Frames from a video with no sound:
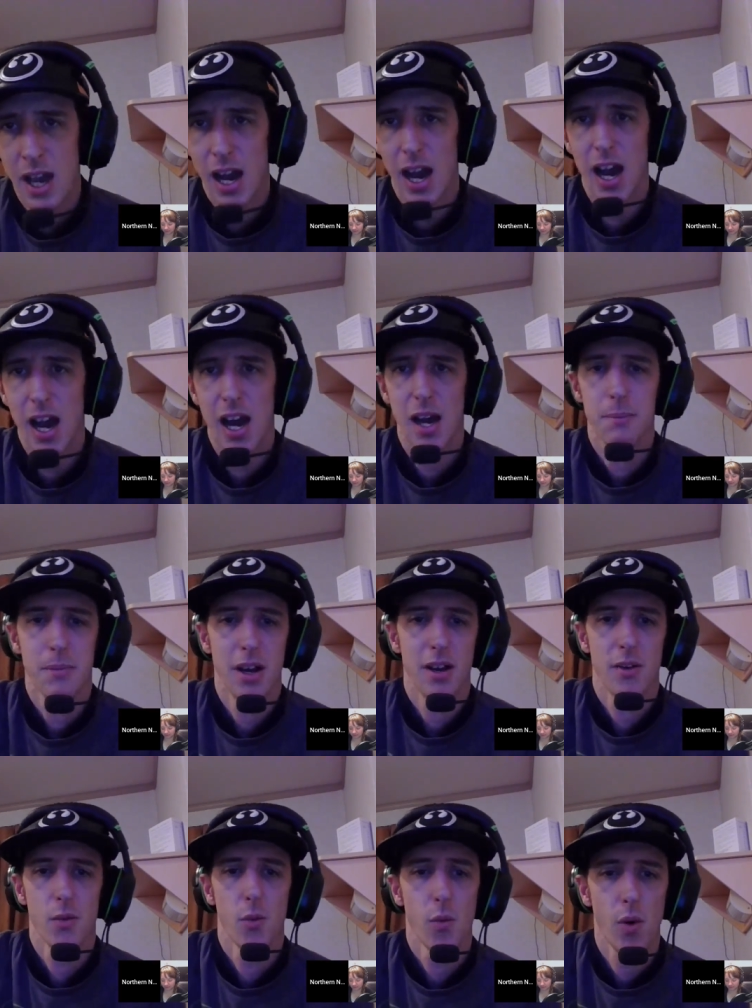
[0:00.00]

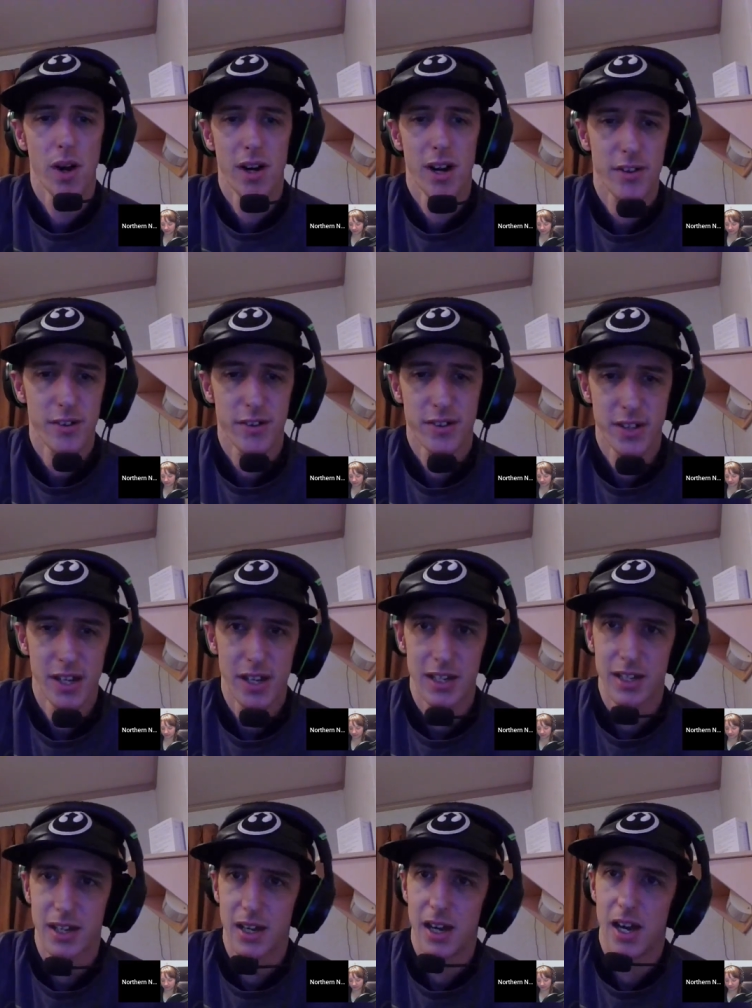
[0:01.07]
One other thing
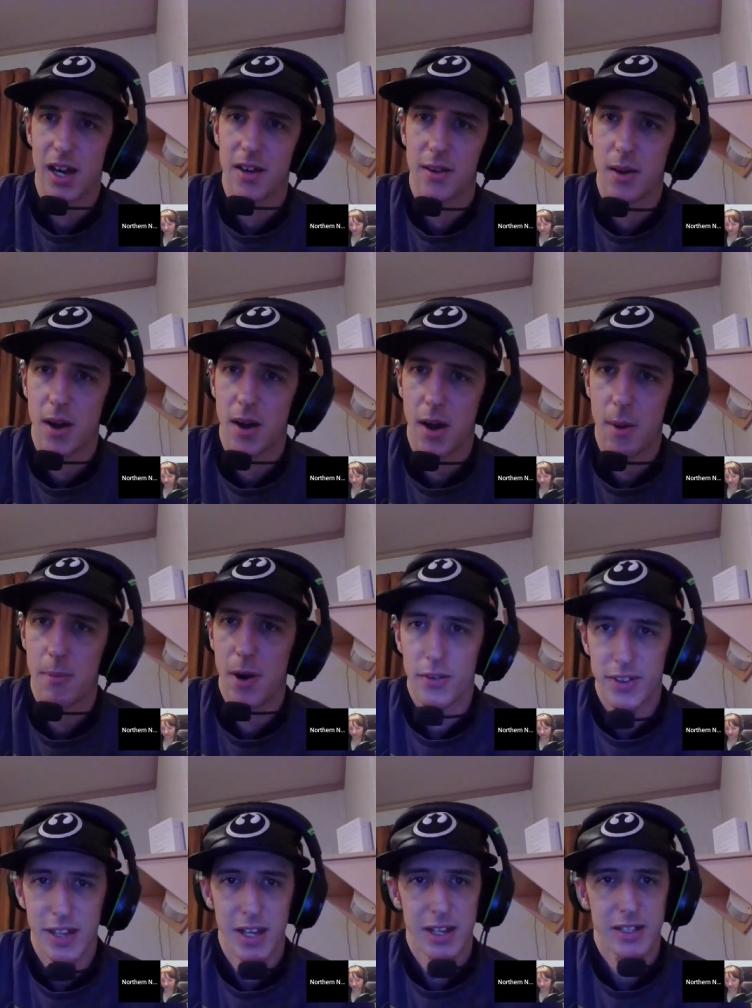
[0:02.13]
about
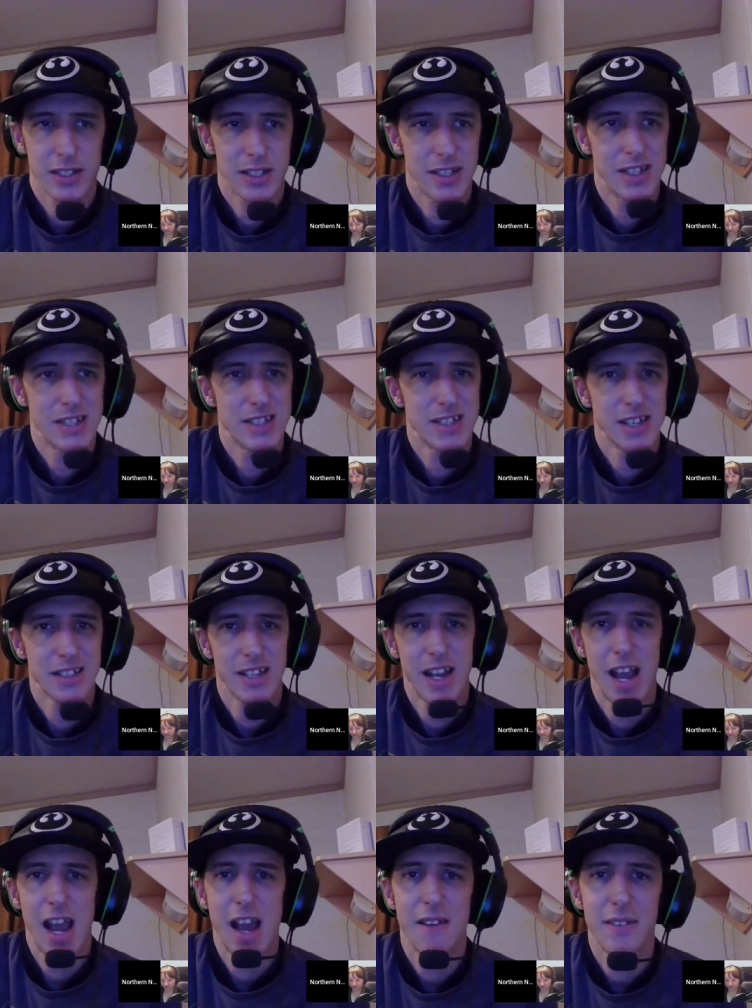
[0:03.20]
that is that they
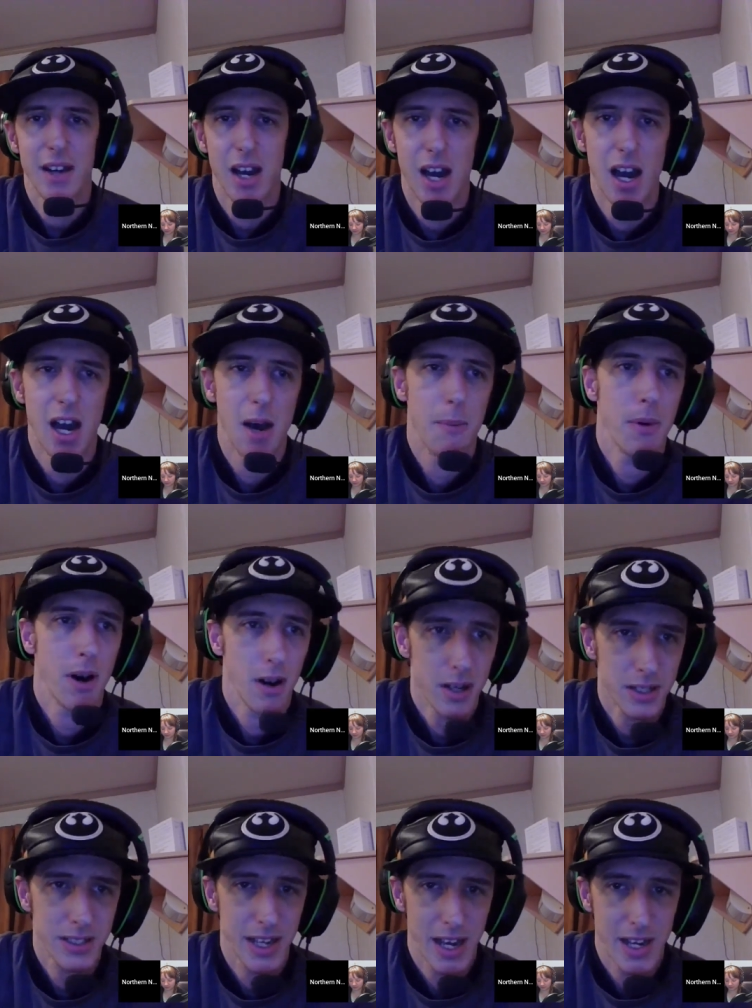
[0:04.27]
have a
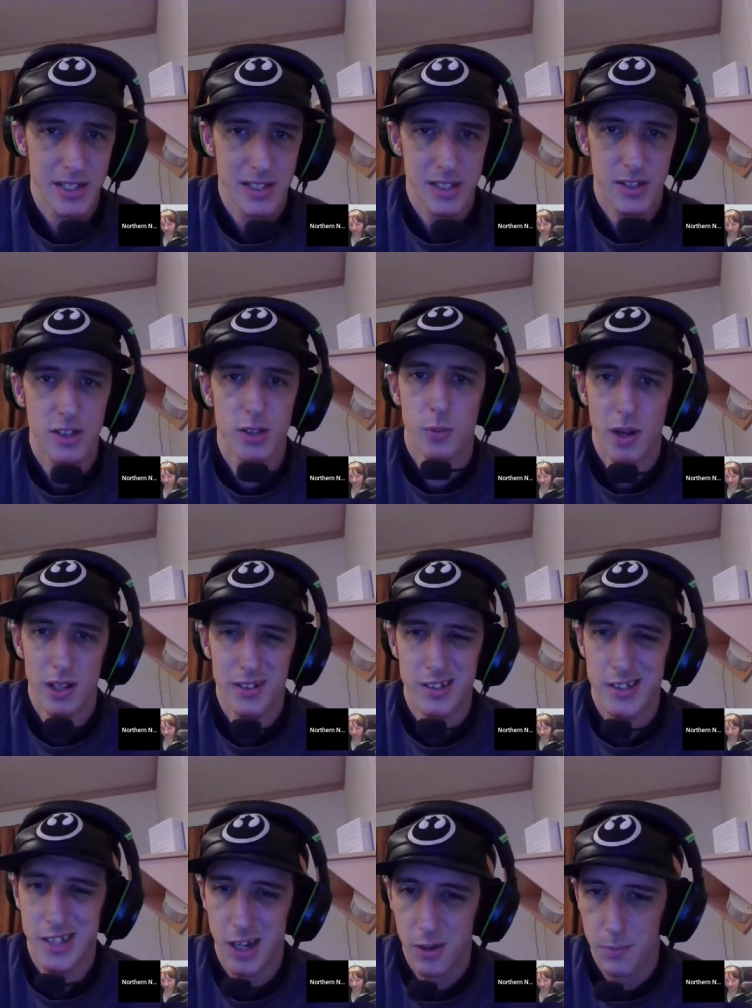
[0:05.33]
podcast, the Well
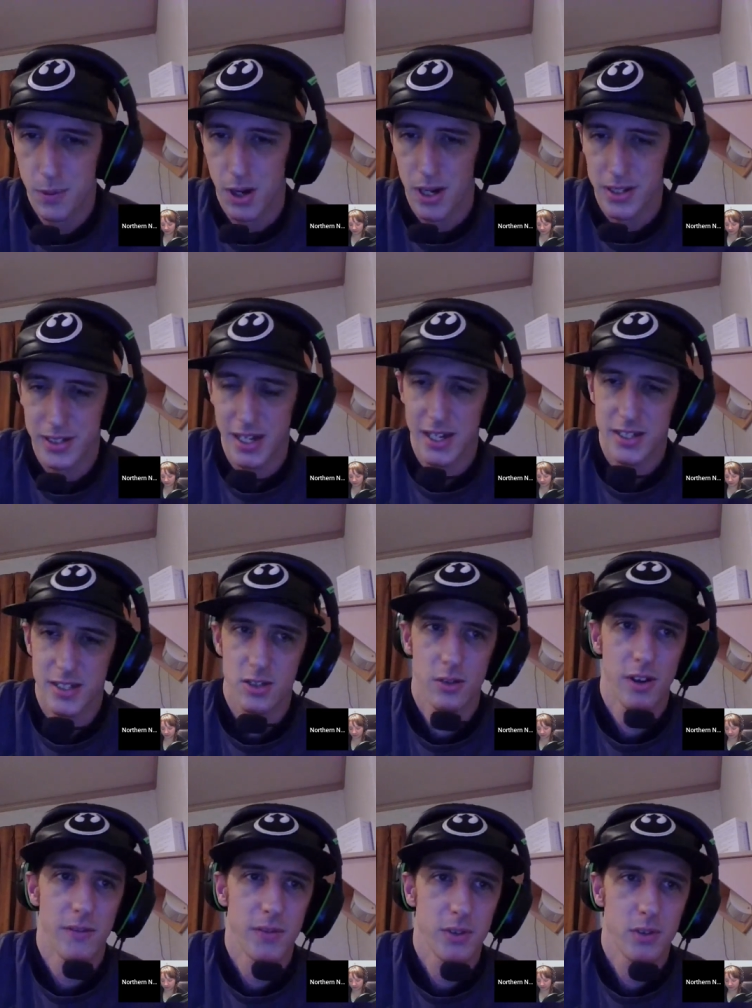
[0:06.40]
Endowed Podcast. So
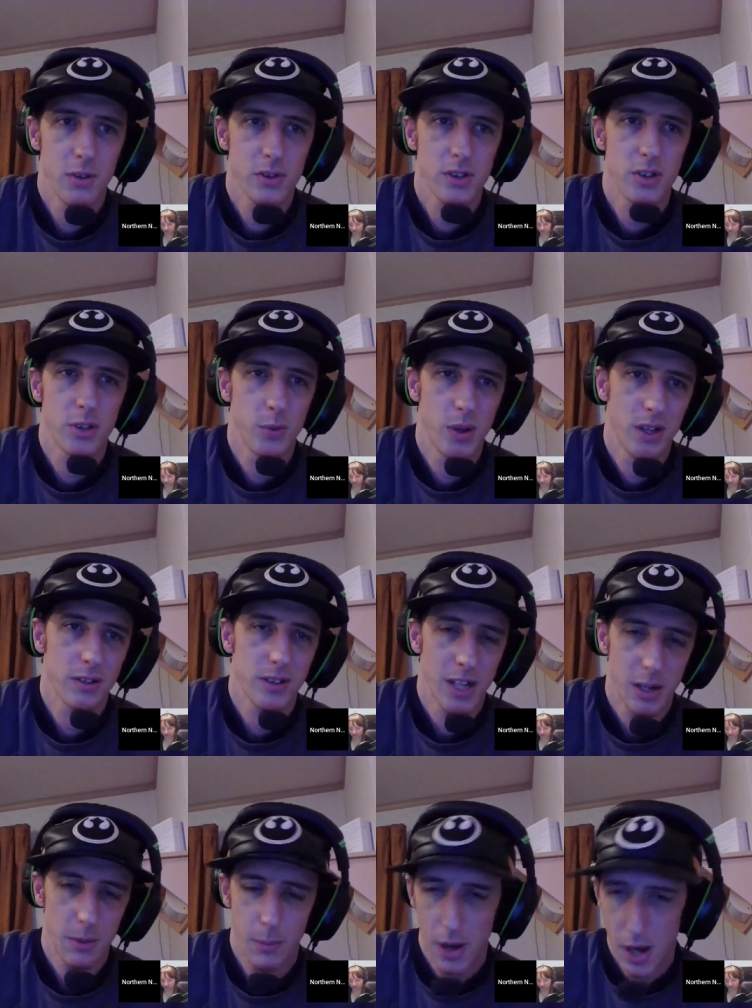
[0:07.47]
if you go to the Well
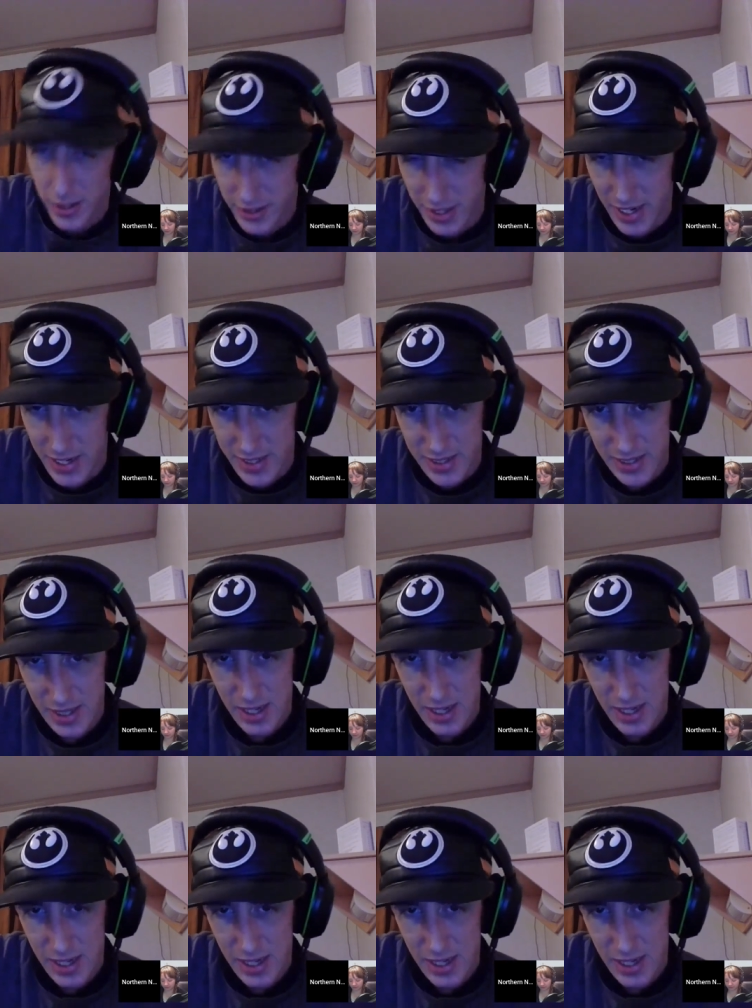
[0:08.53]
Endowed Podcast,